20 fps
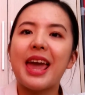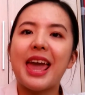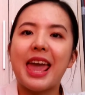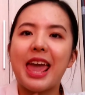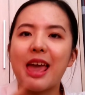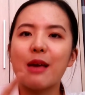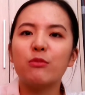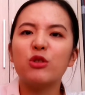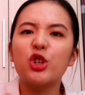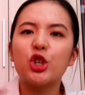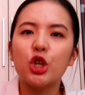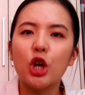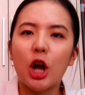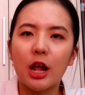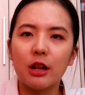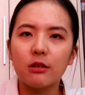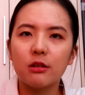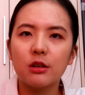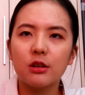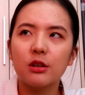a.m.
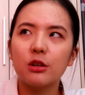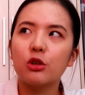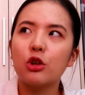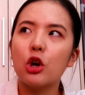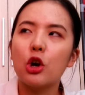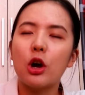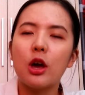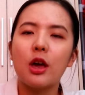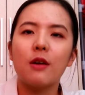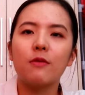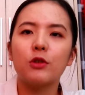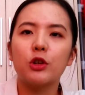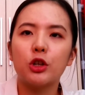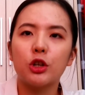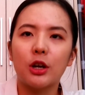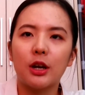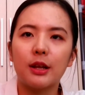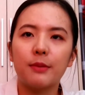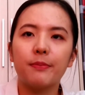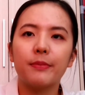sharp, 12 a.m.
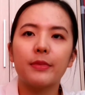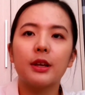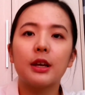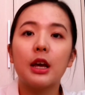sharp,